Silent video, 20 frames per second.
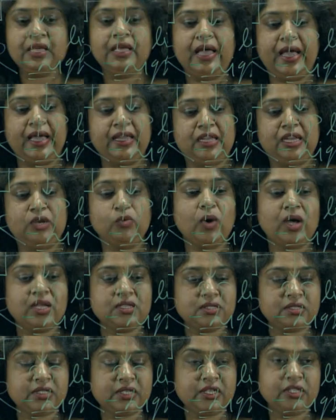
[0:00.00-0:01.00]
and
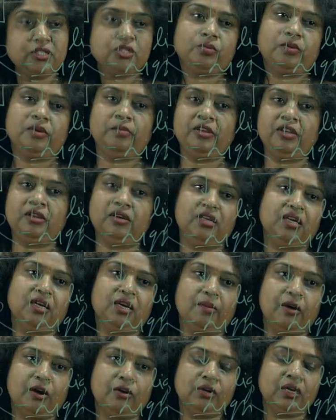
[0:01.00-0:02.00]
advanced trends we will be learning
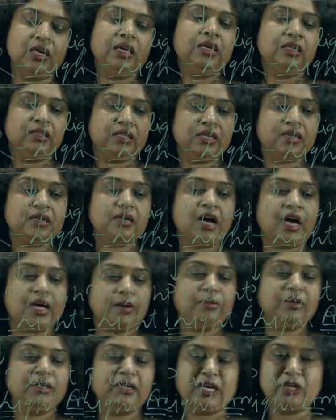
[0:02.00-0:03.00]
about the
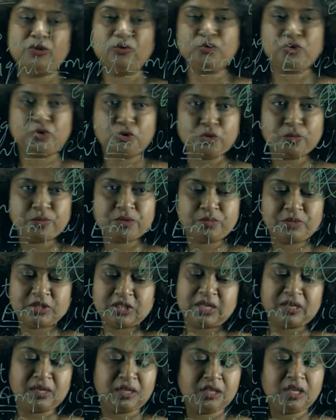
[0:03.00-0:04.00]
carbon nanotubes, which
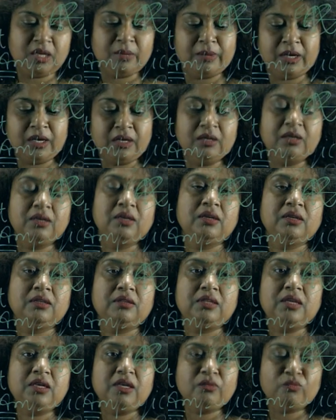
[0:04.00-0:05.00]
are nothing but
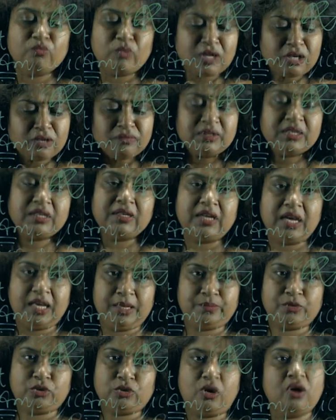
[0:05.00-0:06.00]
the one of the
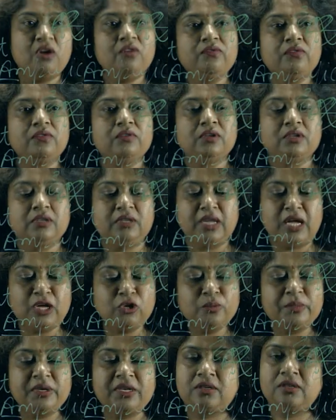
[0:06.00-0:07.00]
types of
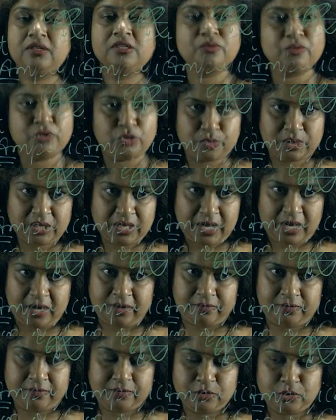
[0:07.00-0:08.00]
nanomaterials which we have.
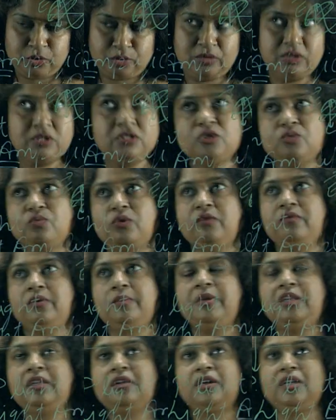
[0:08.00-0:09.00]
So, this is what we will
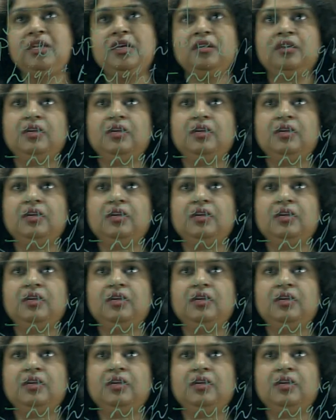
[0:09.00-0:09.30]
be learning